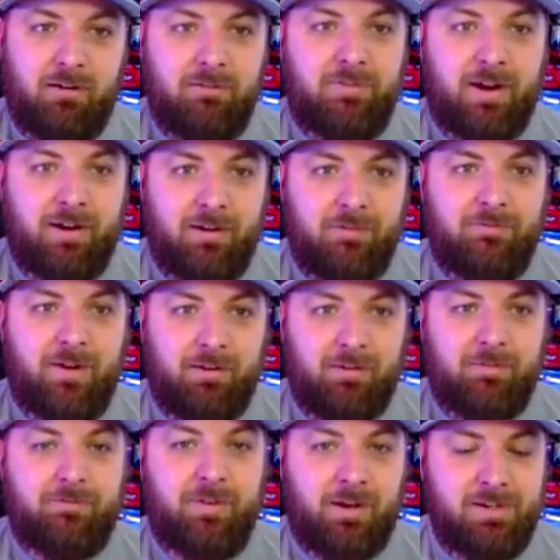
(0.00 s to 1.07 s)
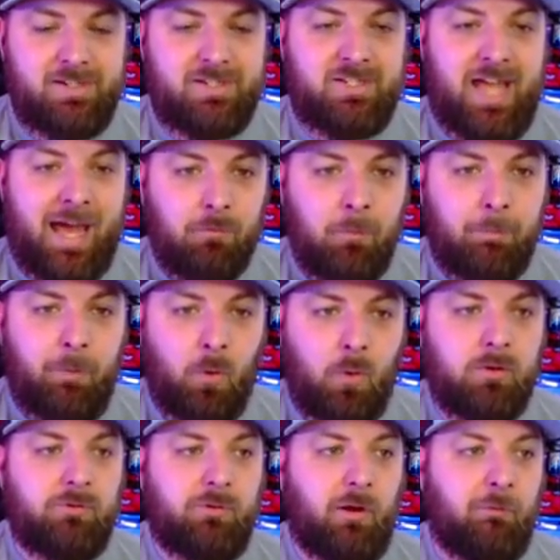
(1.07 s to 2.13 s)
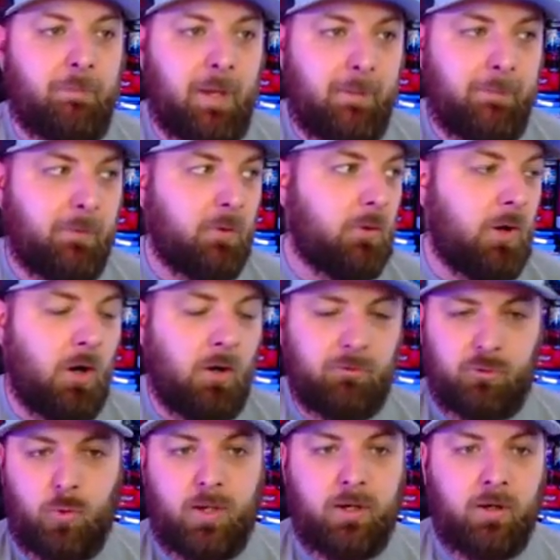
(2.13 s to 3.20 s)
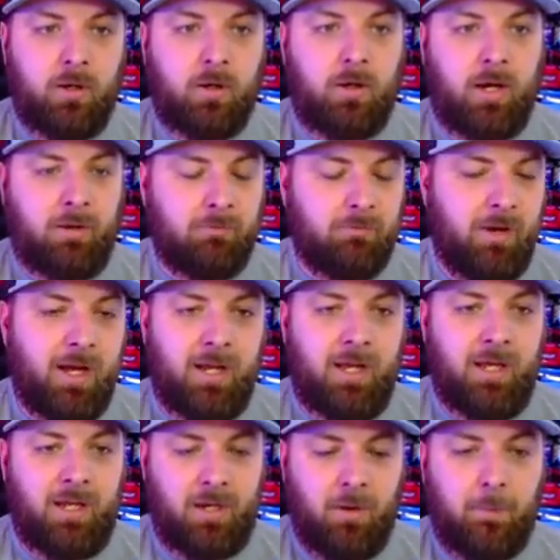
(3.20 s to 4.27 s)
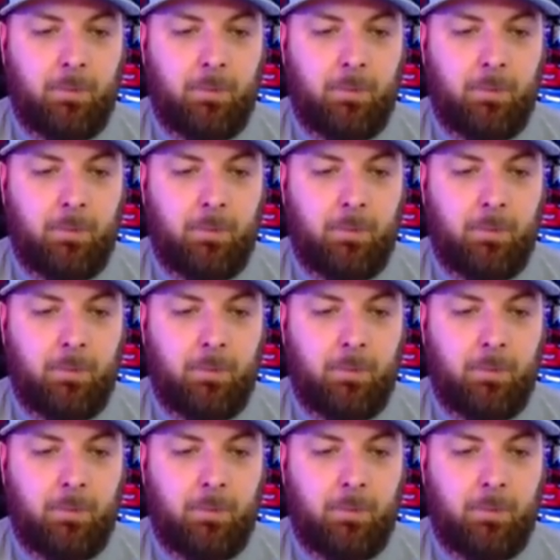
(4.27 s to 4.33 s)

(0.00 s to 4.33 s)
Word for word: very, very, very sad reports of people on Twitter and Reddit and other